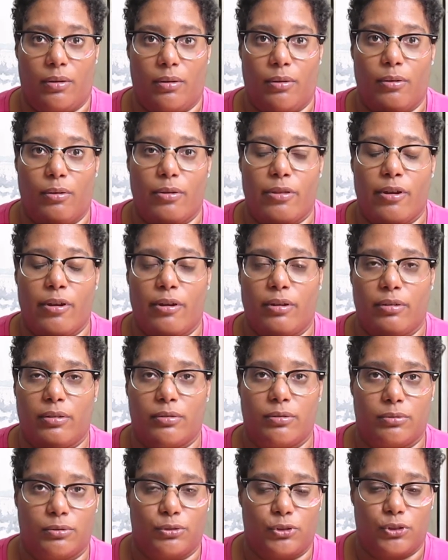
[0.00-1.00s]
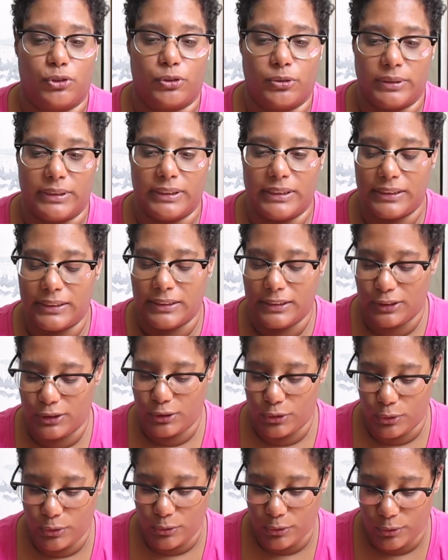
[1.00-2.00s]
other countries.
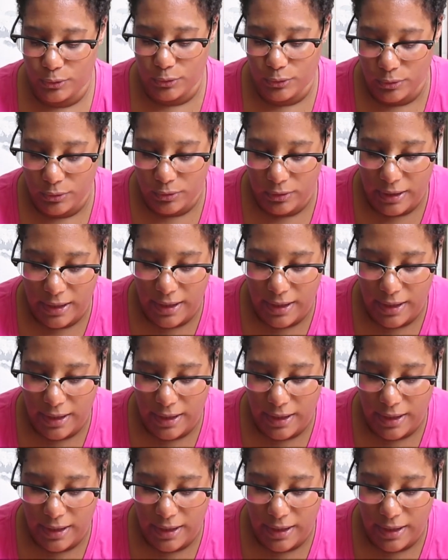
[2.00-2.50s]
So